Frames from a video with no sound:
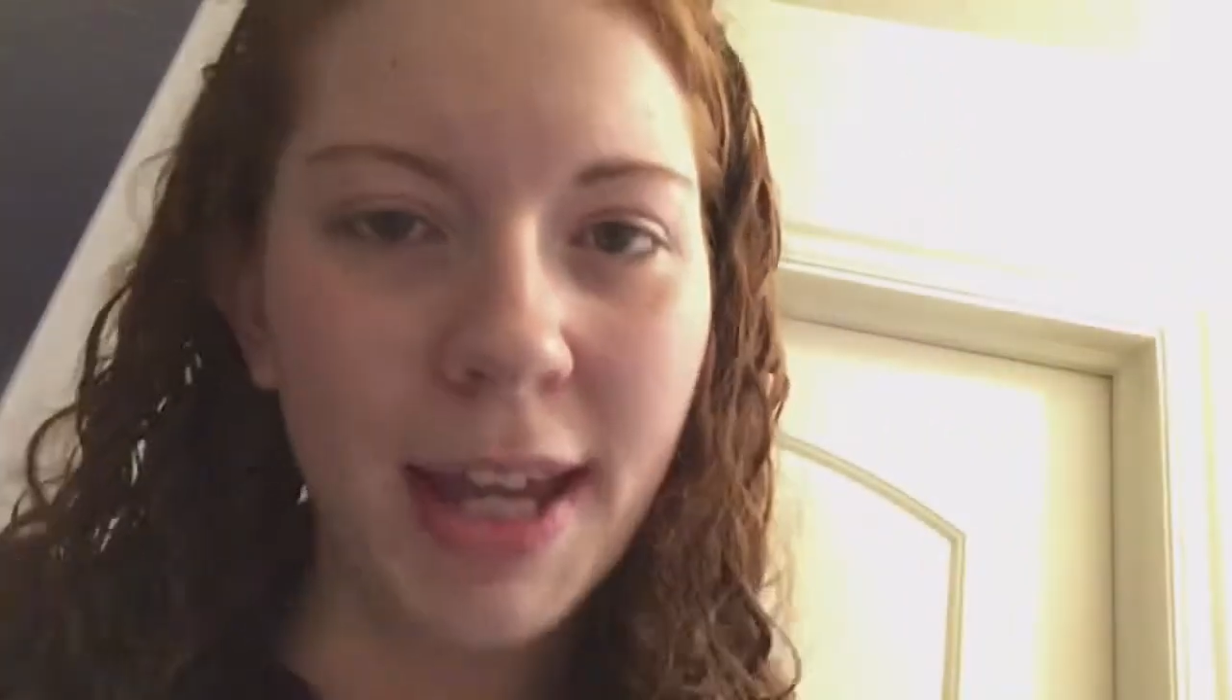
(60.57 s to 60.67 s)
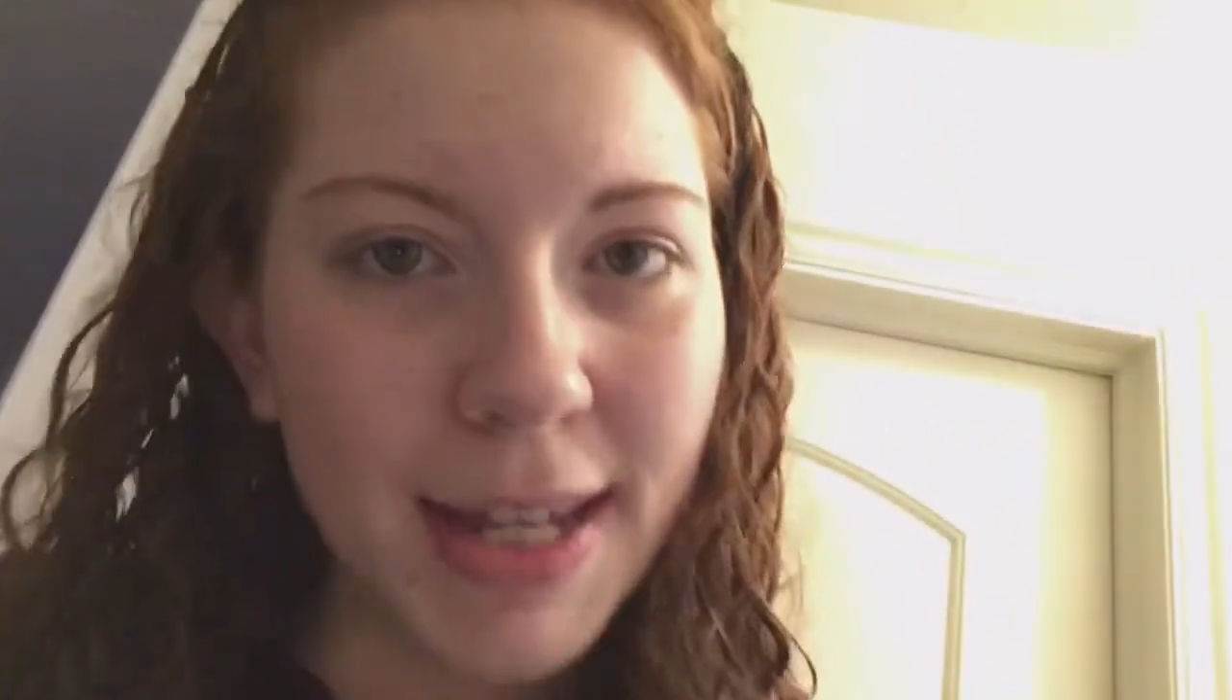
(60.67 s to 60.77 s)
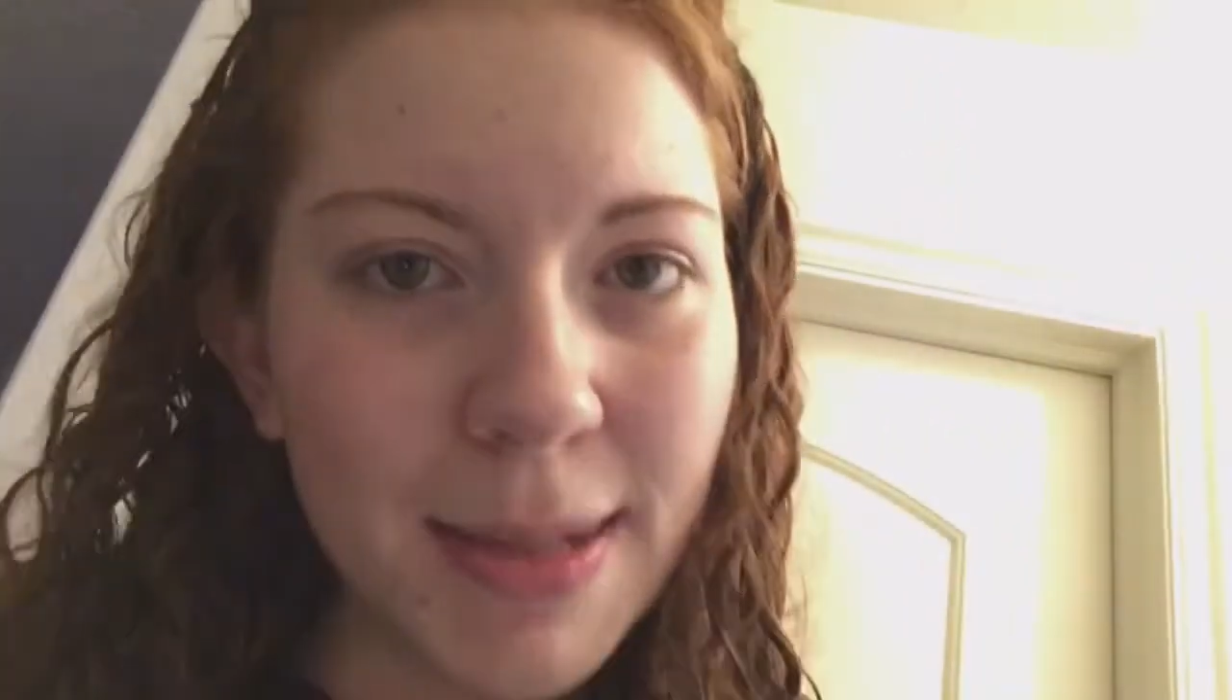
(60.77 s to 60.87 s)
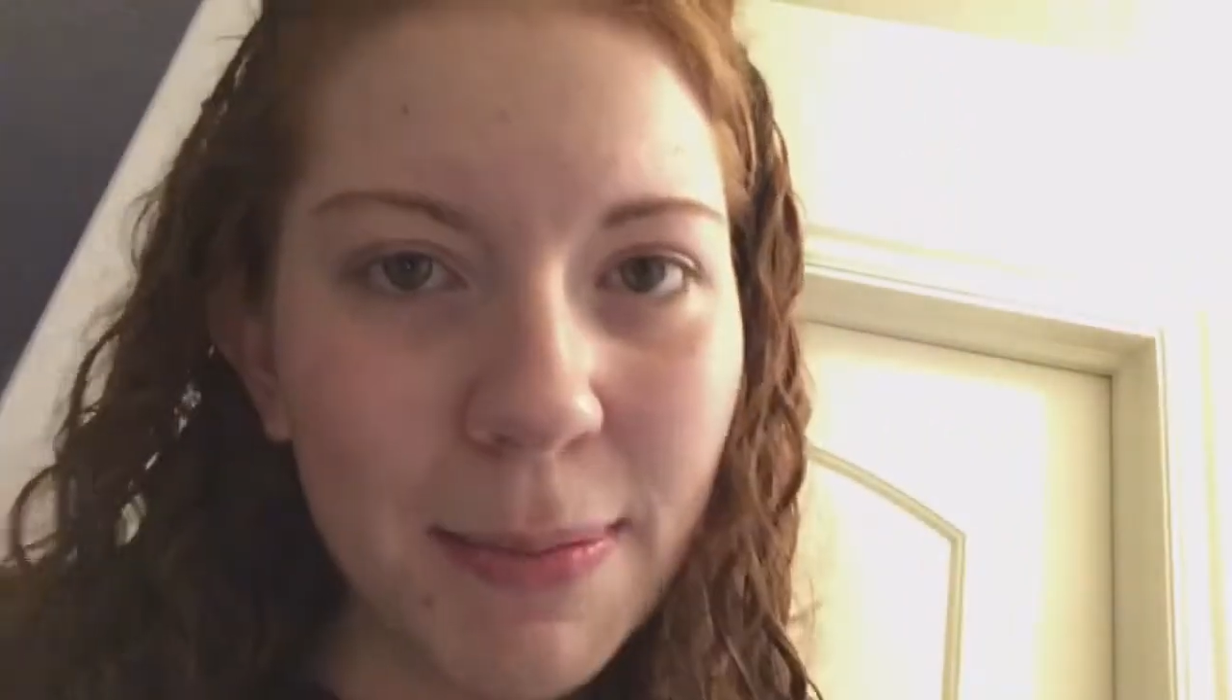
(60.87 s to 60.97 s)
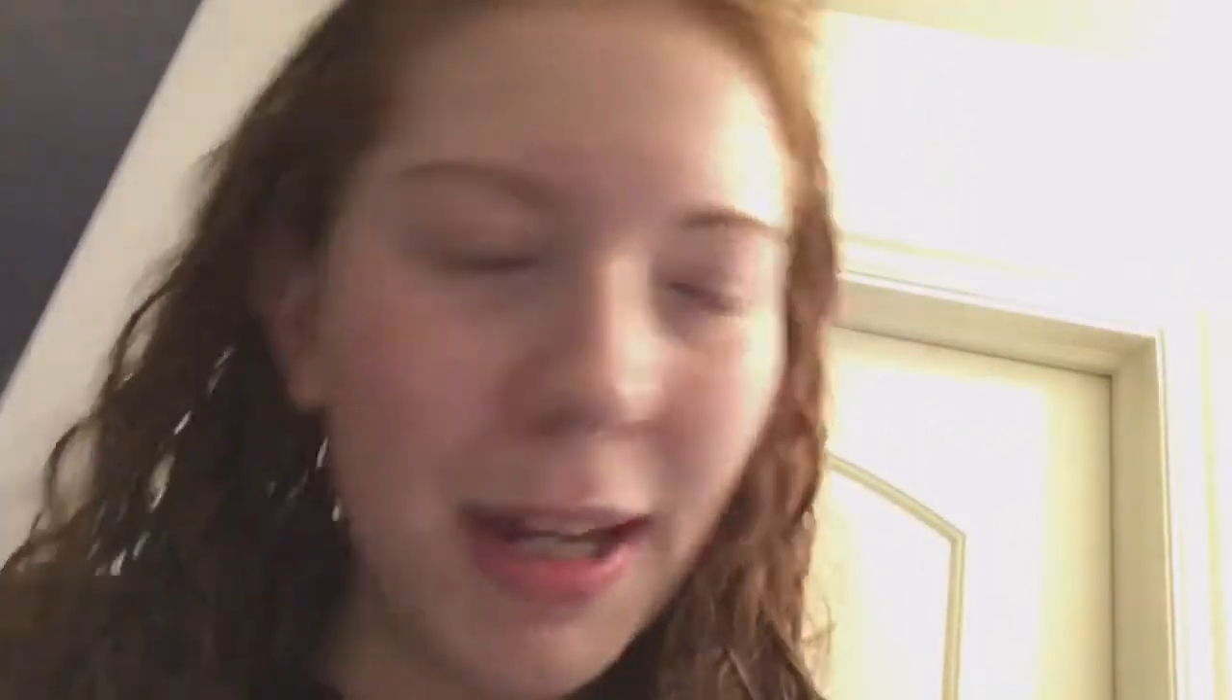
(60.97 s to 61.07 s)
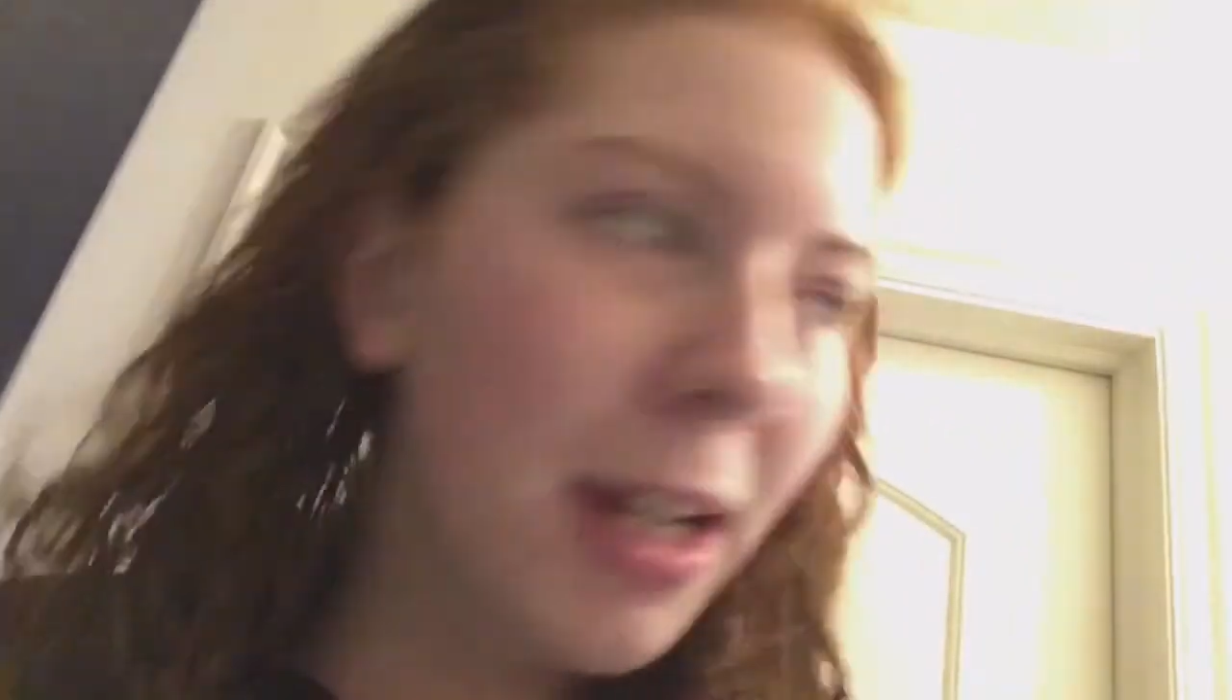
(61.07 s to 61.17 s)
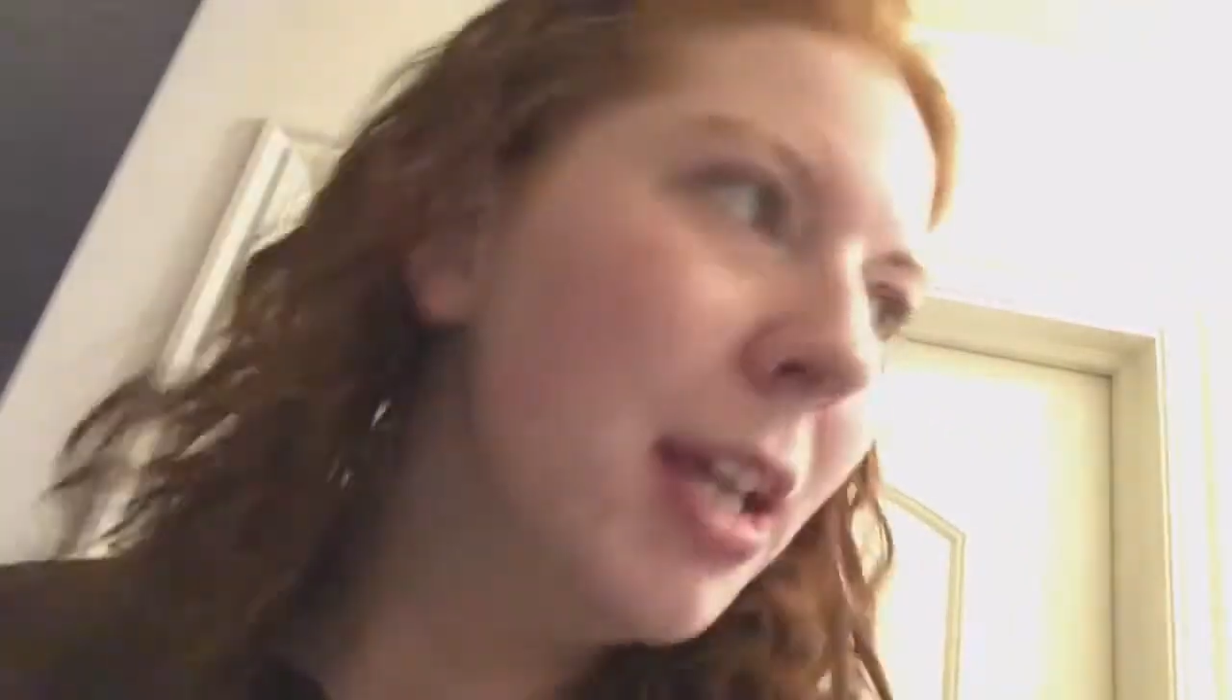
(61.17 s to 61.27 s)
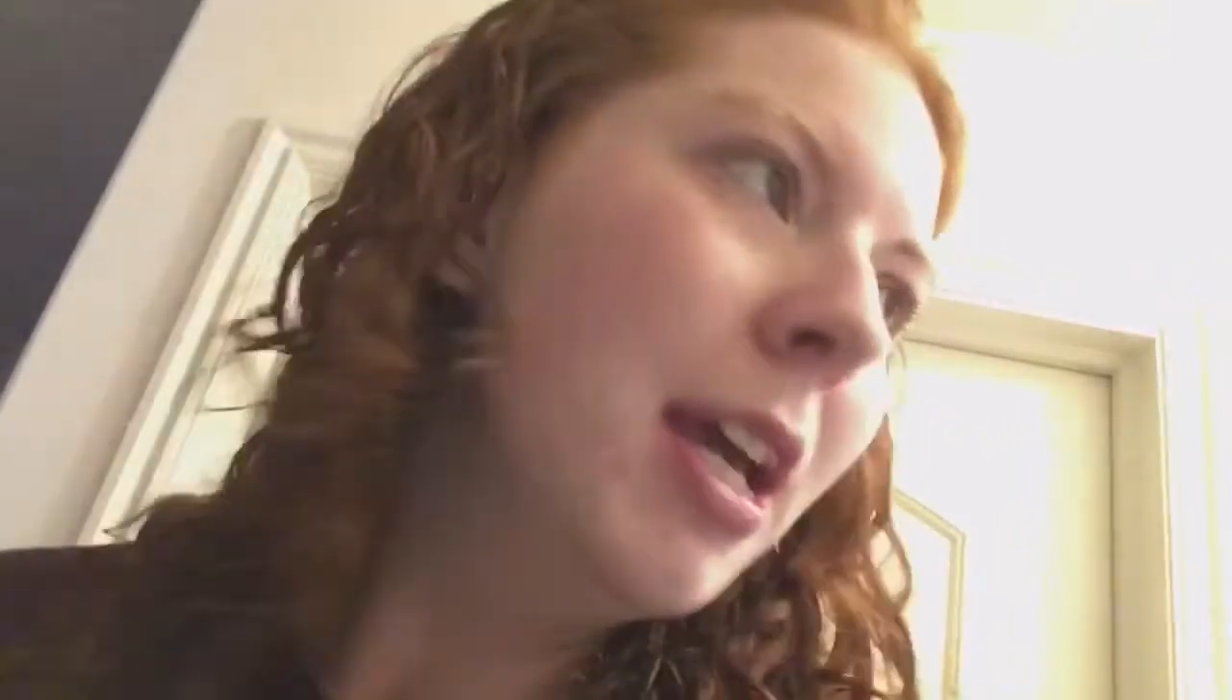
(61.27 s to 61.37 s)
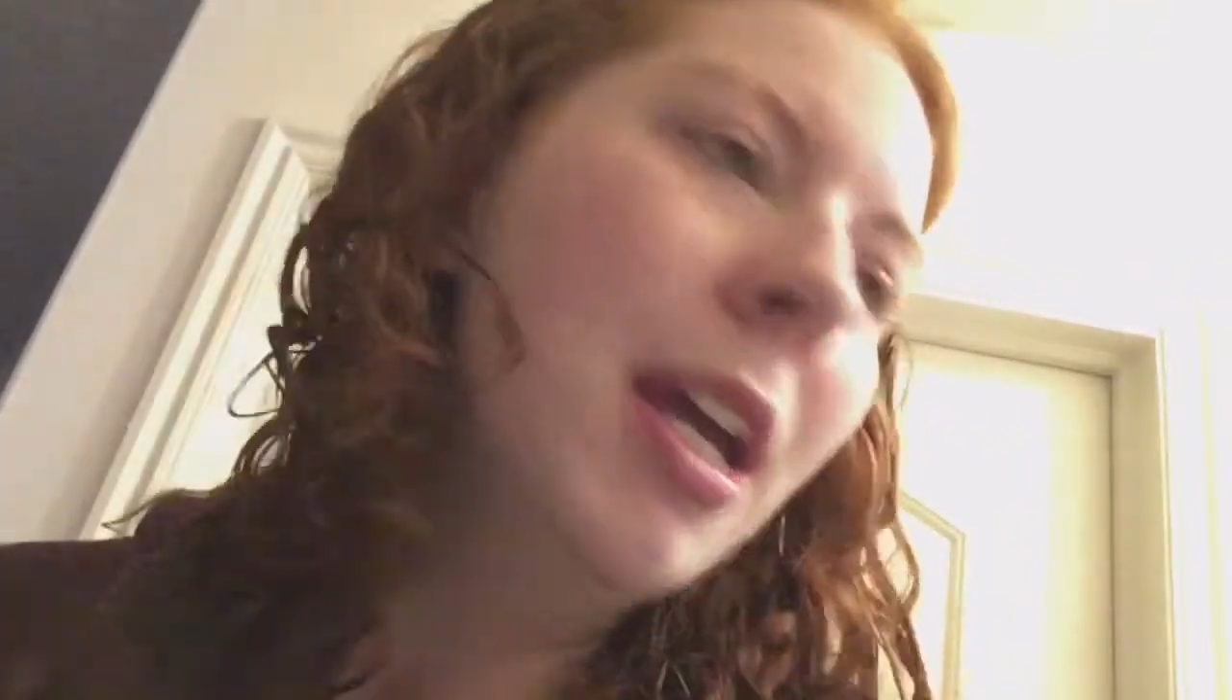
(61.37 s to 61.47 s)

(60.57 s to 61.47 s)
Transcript: husband